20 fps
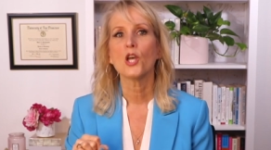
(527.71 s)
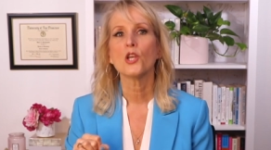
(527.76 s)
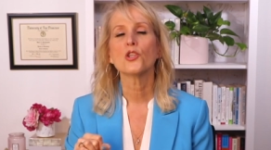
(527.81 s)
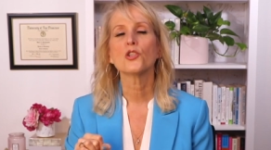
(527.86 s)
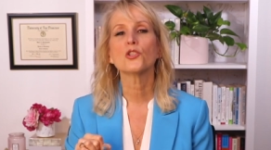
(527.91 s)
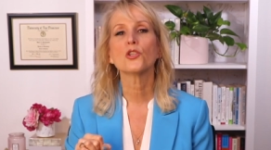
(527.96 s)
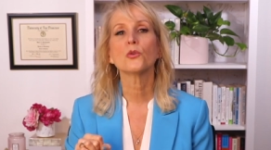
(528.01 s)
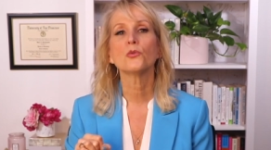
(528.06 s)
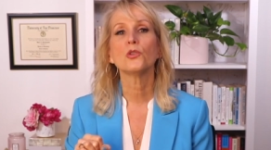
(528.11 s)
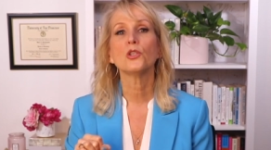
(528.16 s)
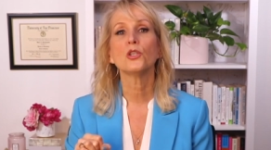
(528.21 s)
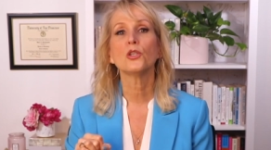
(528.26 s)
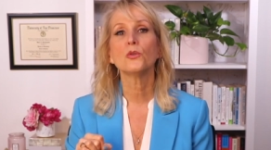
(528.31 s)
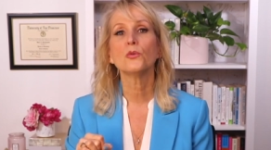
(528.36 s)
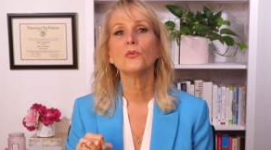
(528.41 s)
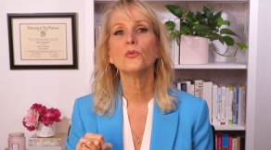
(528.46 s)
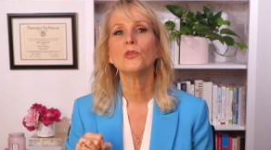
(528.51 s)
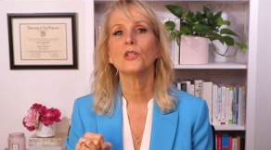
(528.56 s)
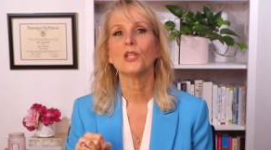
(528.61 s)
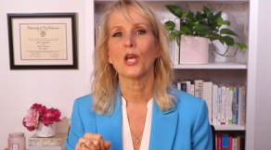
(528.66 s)
so
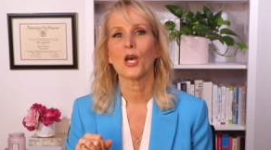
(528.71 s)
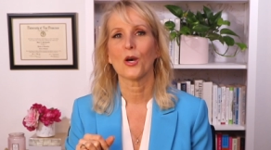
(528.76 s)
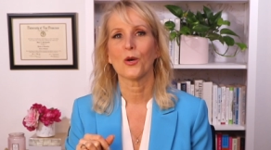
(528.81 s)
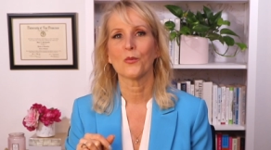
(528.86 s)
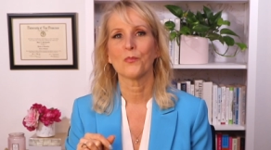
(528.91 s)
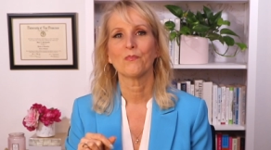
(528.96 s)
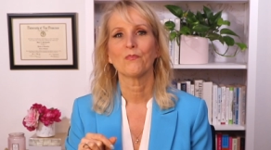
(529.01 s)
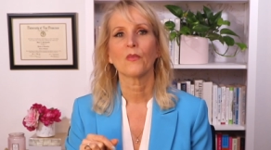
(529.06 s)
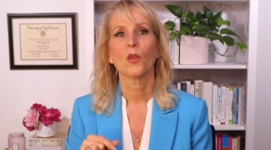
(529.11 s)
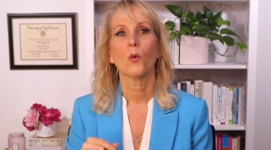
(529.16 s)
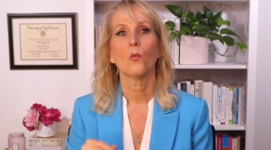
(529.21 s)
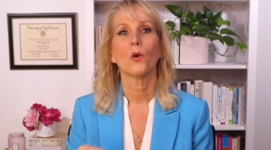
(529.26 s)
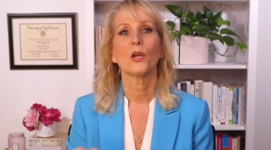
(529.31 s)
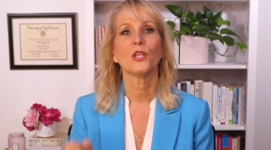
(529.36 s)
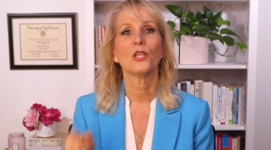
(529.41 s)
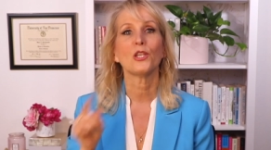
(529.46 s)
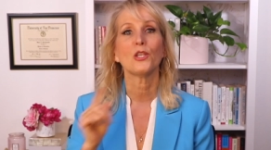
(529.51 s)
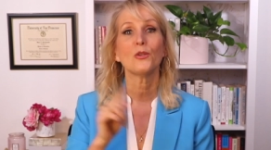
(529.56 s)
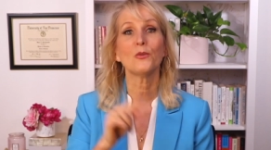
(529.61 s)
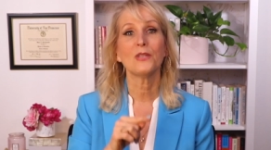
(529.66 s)
you know
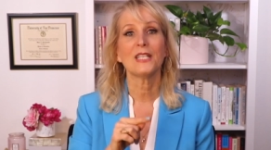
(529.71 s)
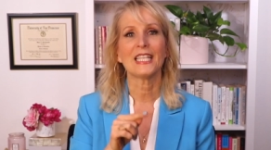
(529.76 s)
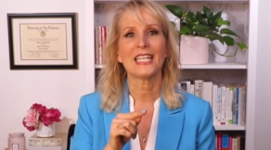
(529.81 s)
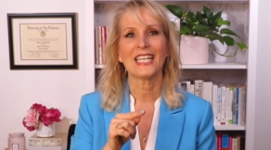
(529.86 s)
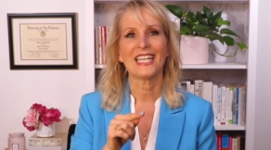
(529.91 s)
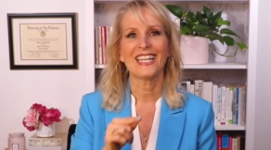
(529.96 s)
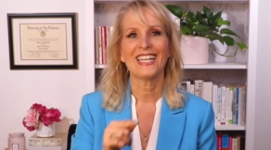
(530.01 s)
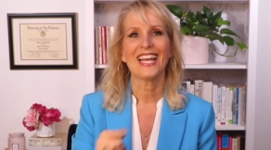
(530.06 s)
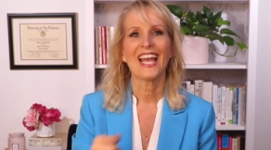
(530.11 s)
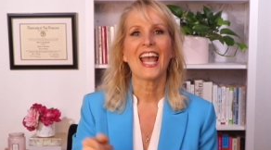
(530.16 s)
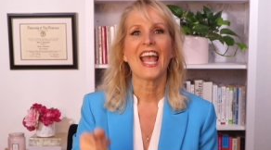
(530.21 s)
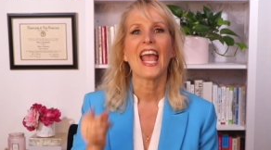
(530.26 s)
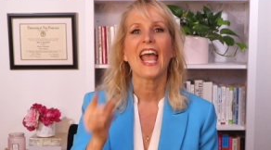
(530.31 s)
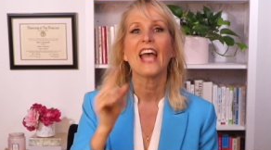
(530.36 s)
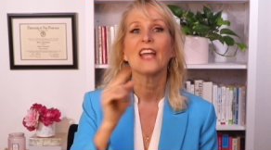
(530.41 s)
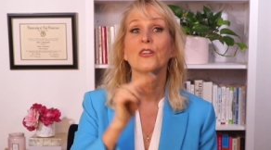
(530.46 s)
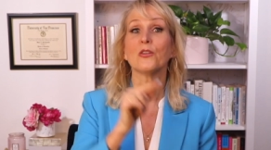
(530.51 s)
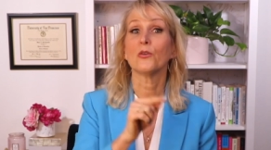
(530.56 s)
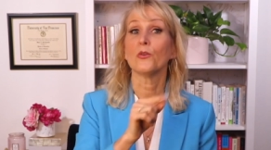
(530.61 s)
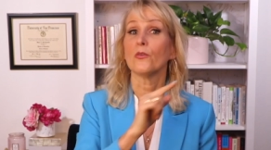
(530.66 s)
what you need
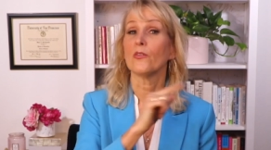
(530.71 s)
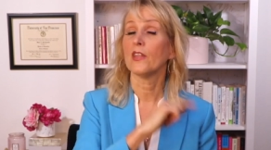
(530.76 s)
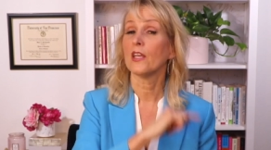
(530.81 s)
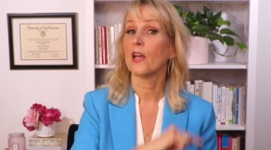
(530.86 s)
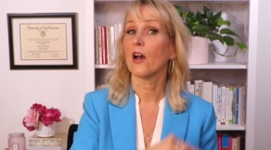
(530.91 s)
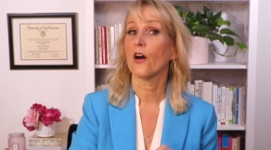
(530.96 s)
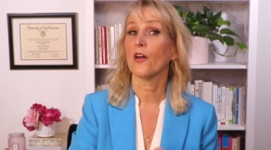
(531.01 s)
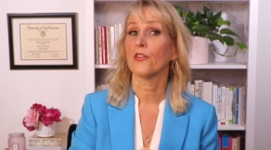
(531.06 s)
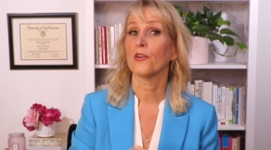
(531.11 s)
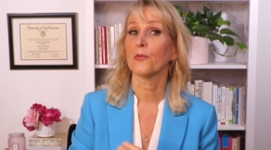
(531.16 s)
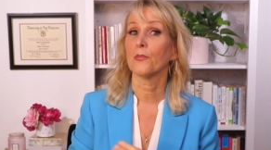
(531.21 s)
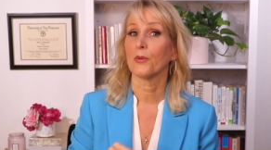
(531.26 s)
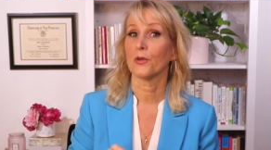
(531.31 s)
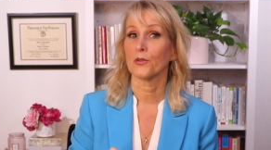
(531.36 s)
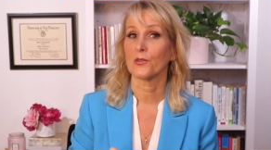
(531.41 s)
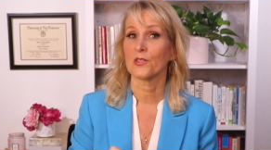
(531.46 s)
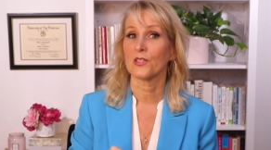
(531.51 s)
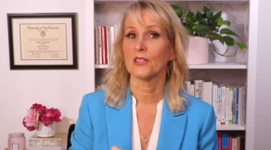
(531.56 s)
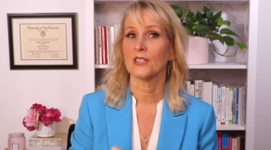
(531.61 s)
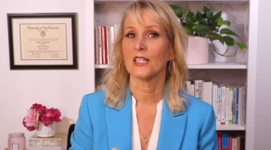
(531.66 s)
and who the other
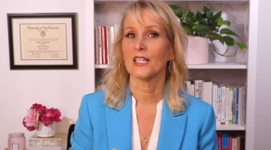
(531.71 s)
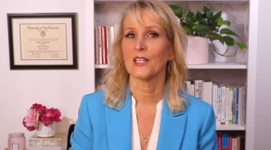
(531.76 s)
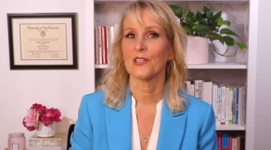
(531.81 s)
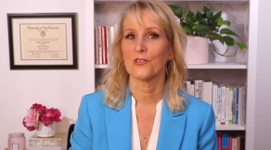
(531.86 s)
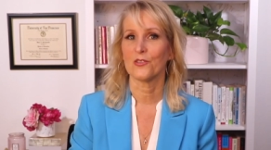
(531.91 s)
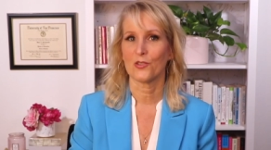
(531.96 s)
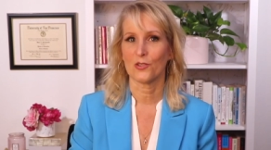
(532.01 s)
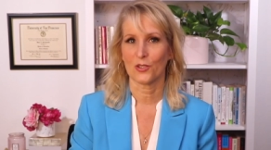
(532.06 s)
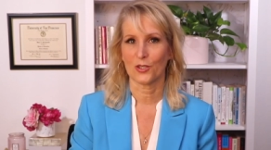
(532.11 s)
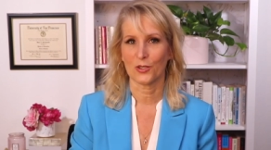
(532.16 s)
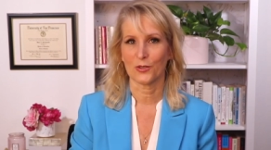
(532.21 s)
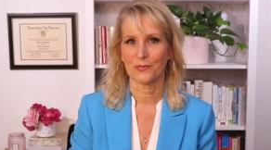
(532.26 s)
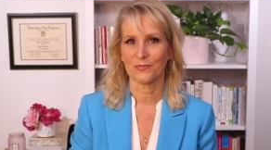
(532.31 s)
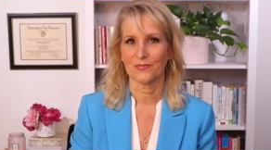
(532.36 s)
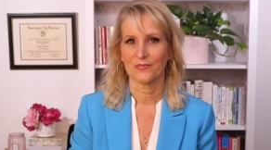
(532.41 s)
person is too.